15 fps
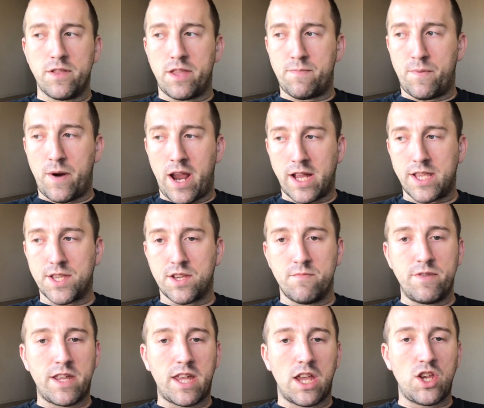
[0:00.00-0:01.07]
that practice
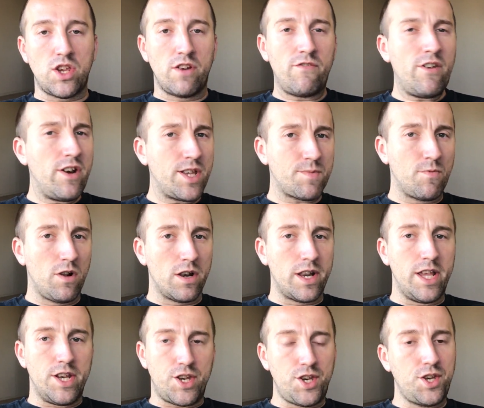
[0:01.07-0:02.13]
communication are a very small
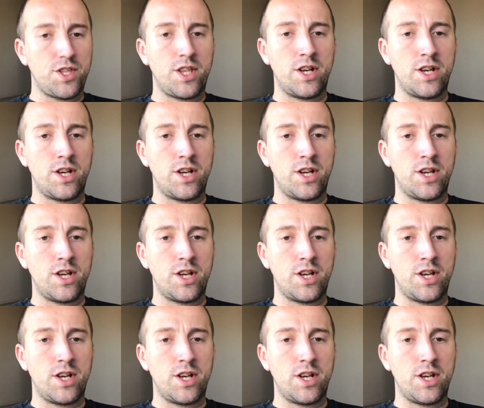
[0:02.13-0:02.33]
niche.